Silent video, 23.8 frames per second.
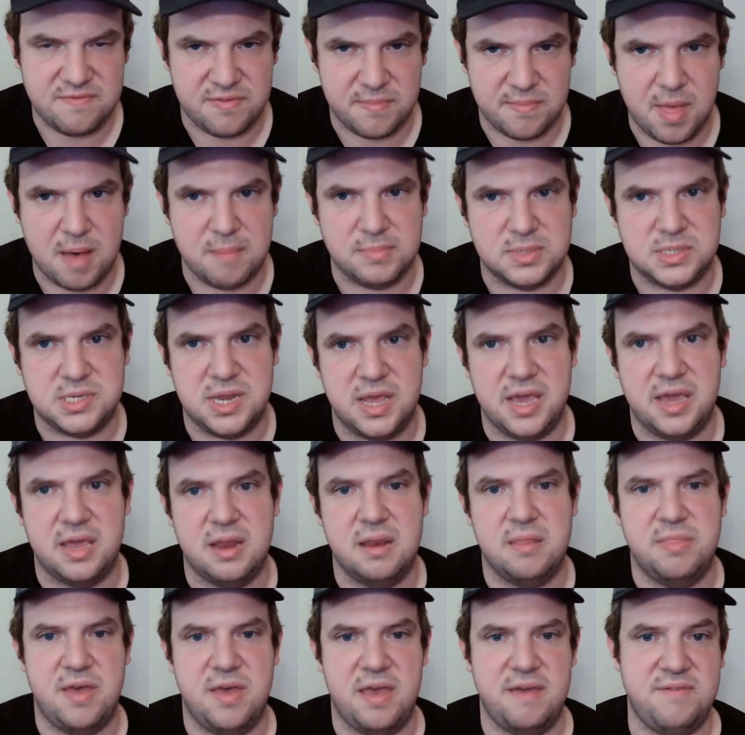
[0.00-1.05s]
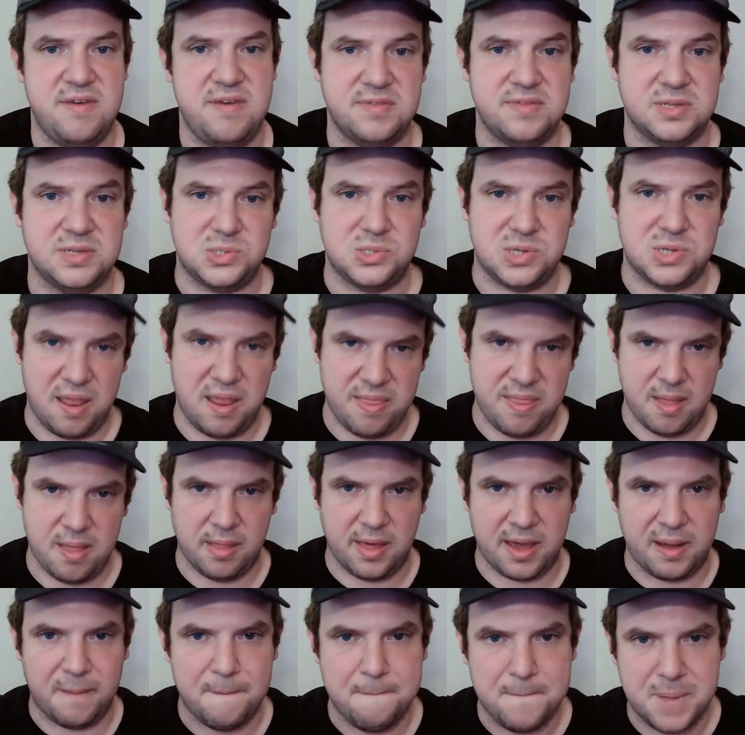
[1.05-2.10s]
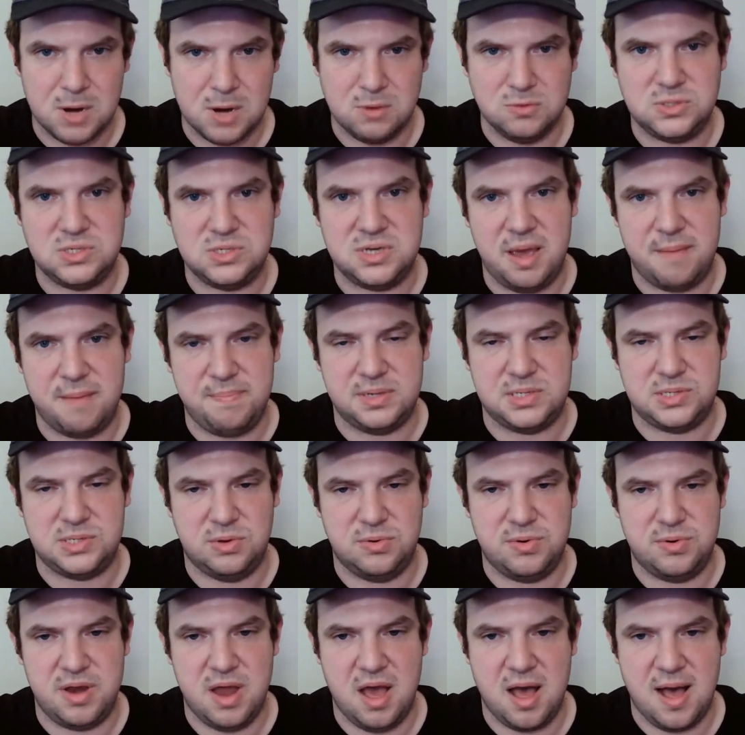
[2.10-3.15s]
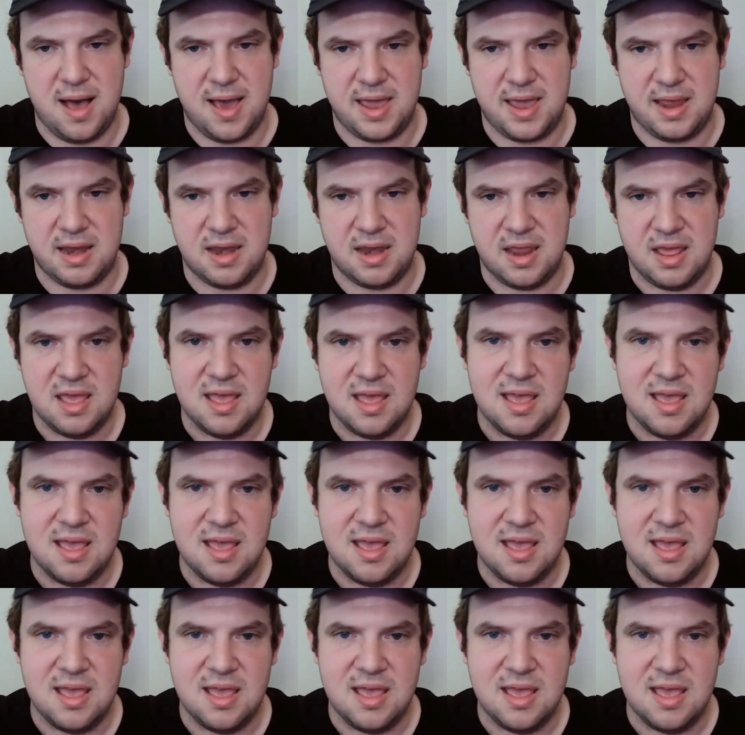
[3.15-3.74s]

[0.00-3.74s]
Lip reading: if I'm not mistaken, they've even said that like post Episode 9,